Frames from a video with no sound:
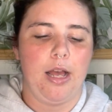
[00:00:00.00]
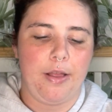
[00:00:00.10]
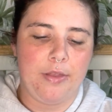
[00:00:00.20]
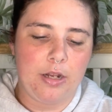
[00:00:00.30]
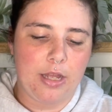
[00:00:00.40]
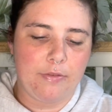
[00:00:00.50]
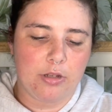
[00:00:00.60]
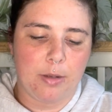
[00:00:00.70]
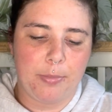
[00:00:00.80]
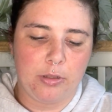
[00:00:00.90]
And then I have a
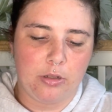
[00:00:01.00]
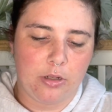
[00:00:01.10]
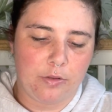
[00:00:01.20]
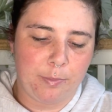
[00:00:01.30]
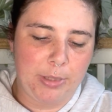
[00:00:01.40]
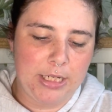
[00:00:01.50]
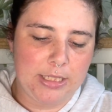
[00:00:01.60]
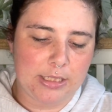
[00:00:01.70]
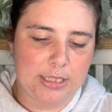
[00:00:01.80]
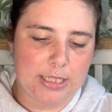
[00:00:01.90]
couple of
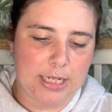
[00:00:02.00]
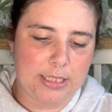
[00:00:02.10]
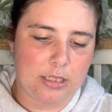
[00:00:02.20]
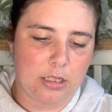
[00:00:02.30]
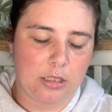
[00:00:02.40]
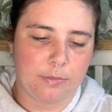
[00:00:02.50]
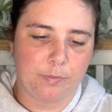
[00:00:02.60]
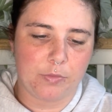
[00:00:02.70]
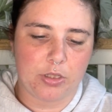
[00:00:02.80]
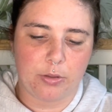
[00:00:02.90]
minis and a tester.
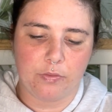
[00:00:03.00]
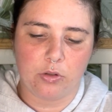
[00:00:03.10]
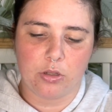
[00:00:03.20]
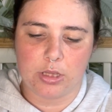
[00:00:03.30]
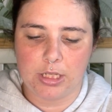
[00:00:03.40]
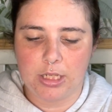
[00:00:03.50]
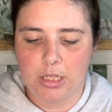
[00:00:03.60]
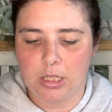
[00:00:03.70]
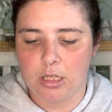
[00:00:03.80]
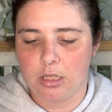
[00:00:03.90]
So I've got
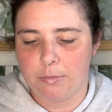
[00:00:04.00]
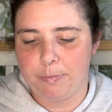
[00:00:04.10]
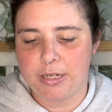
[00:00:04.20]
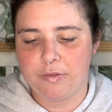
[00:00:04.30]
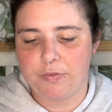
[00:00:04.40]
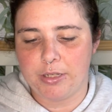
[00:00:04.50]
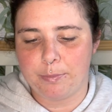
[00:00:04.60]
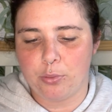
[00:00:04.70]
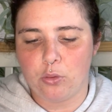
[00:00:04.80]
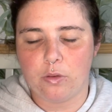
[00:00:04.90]
the Benefit
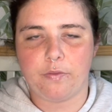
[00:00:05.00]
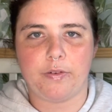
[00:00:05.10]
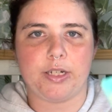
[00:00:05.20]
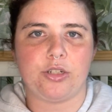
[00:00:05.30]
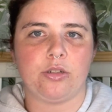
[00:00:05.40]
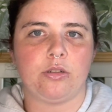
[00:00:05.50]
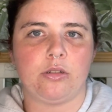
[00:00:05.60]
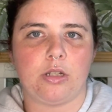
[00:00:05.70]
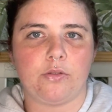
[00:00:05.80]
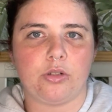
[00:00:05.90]
Pore
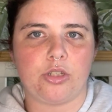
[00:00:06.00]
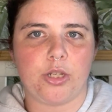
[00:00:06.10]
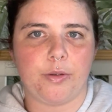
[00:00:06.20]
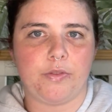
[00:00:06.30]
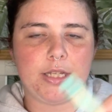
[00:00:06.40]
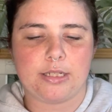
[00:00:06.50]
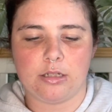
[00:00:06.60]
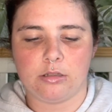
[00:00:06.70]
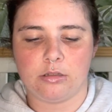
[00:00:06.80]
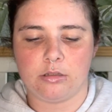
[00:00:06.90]
Professional. I've got two of these
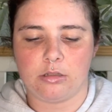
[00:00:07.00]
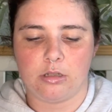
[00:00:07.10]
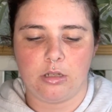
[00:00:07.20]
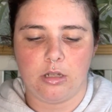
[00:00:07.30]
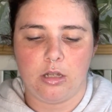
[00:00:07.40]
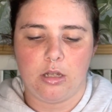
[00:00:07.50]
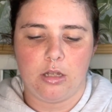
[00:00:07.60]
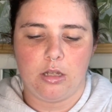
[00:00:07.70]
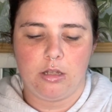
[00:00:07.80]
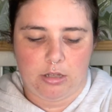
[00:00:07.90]
little
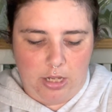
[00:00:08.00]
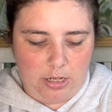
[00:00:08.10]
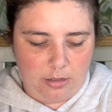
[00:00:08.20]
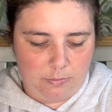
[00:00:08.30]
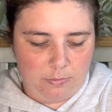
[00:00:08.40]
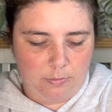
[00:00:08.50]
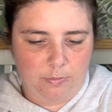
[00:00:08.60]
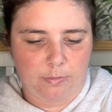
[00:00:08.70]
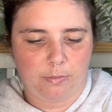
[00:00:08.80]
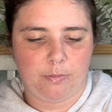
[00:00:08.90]

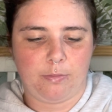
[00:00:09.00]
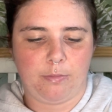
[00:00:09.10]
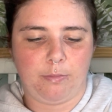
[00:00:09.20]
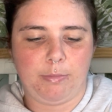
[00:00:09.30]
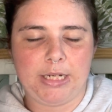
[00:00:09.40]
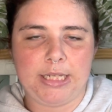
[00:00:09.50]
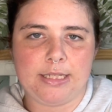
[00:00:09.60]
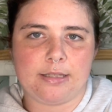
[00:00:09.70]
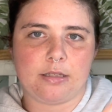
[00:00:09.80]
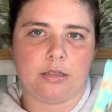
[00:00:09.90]

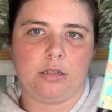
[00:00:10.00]
minis.